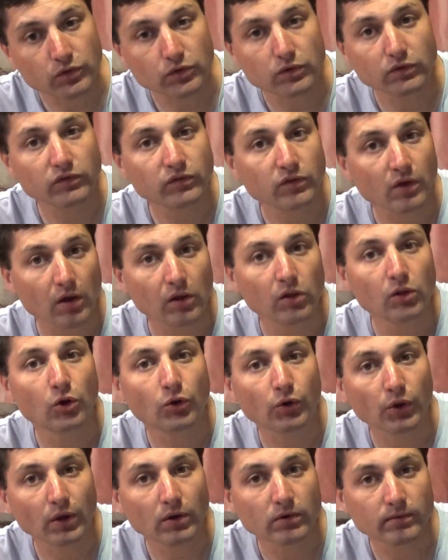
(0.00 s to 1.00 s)
you can start
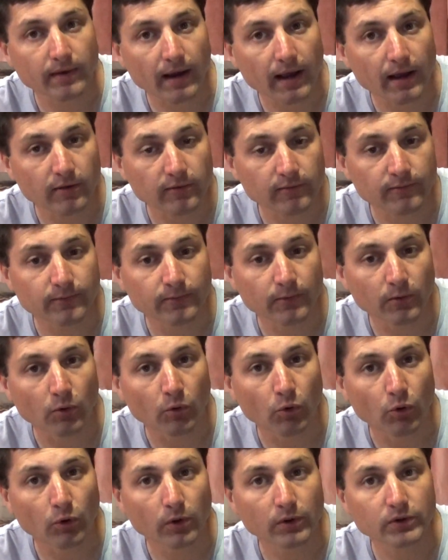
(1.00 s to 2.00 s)
looking around
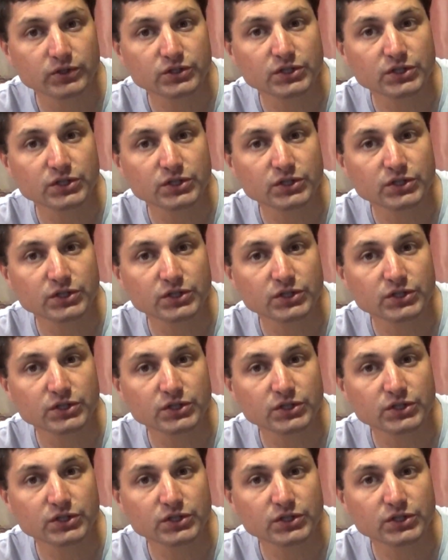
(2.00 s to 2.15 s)
for